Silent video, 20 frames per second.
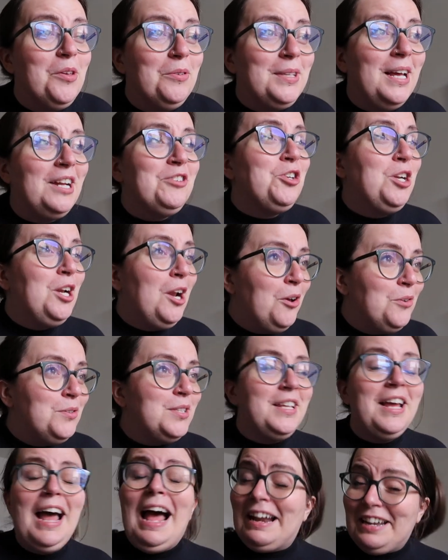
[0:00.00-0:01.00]
there was actually loads
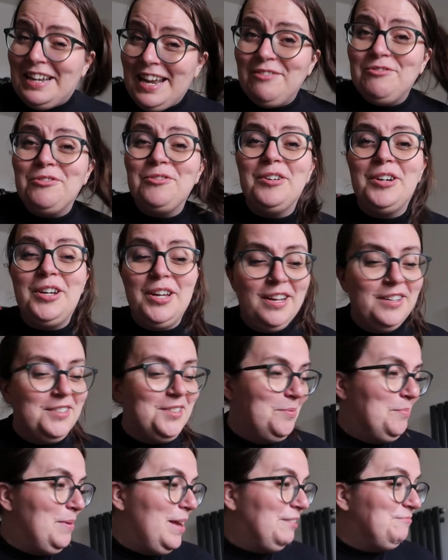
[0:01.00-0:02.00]
that had never occurred
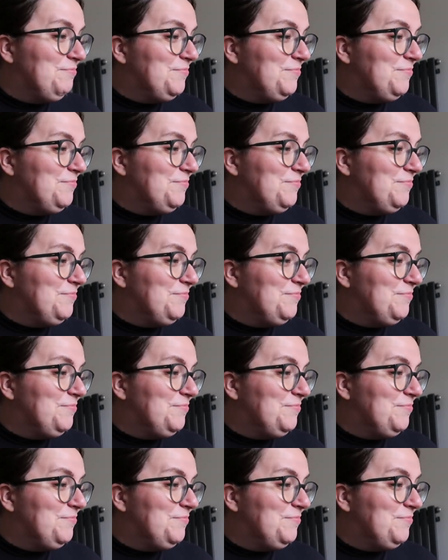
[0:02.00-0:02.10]
to me.